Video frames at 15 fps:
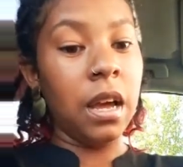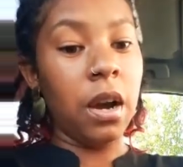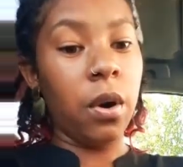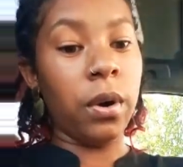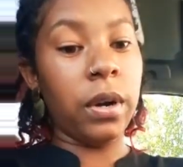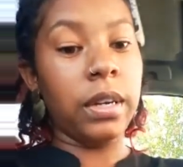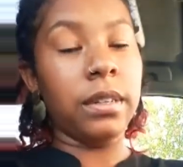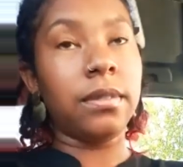
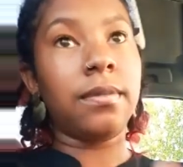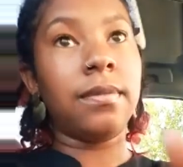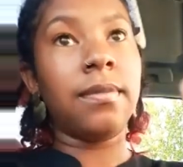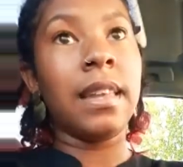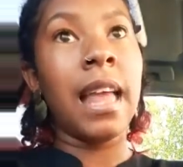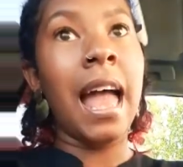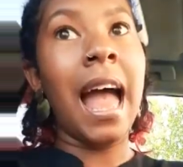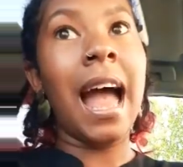or
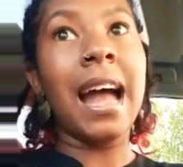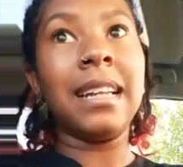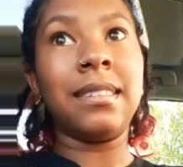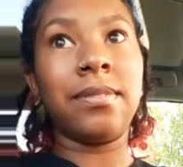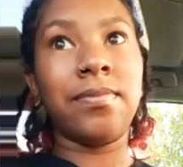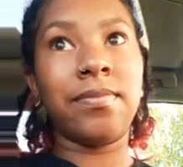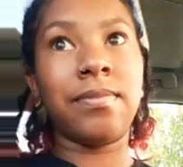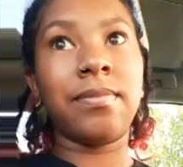had
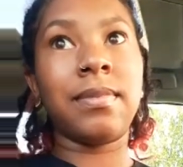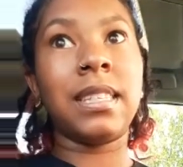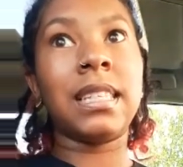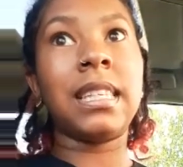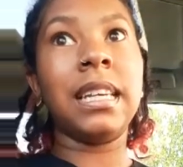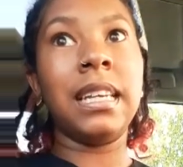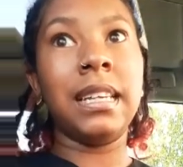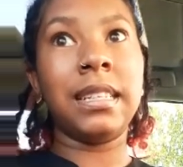
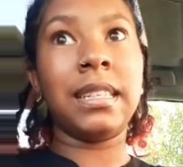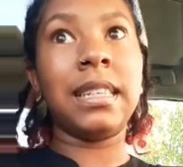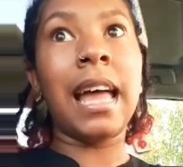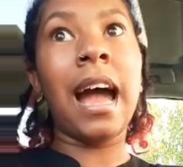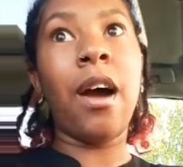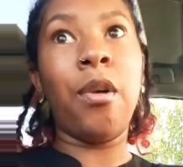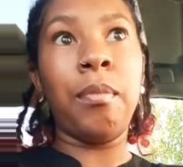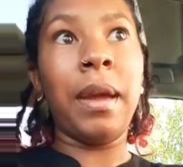seeds
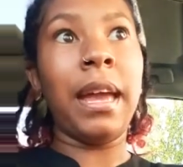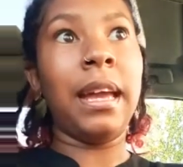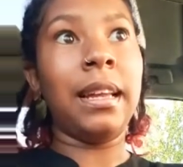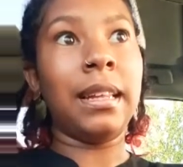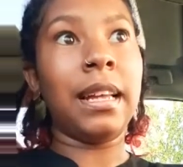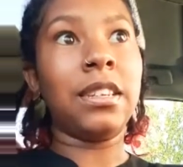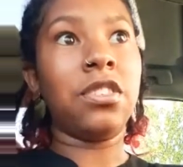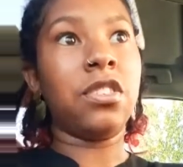now made
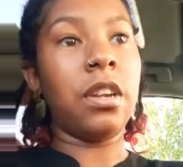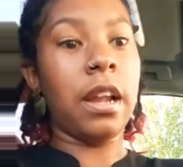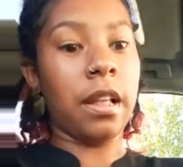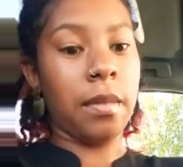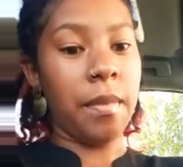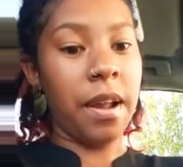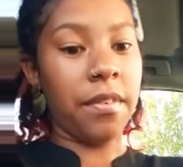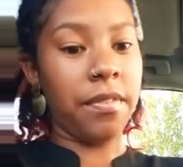that's
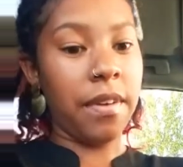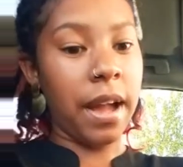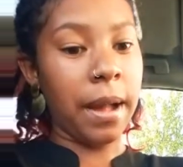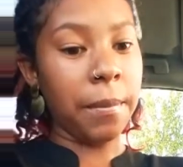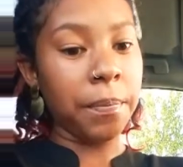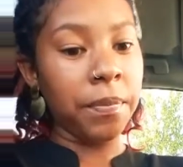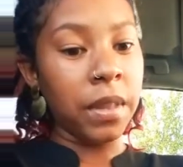genetically modified.